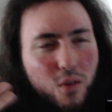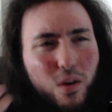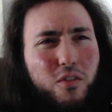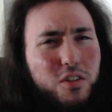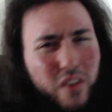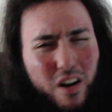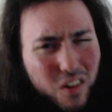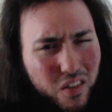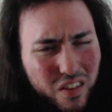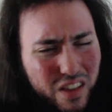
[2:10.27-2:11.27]
Well, first of all, I
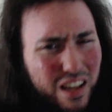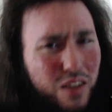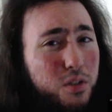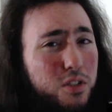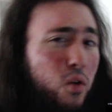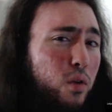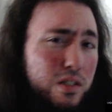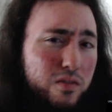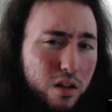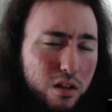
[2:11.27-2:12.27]
don't even think it was
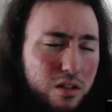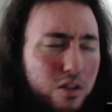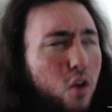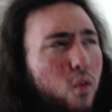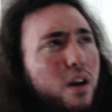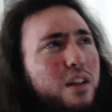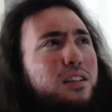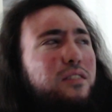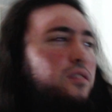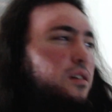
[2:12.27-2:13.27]
Yona's fault. No one is
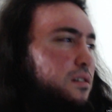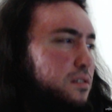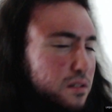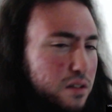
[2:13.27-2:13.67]
at fault.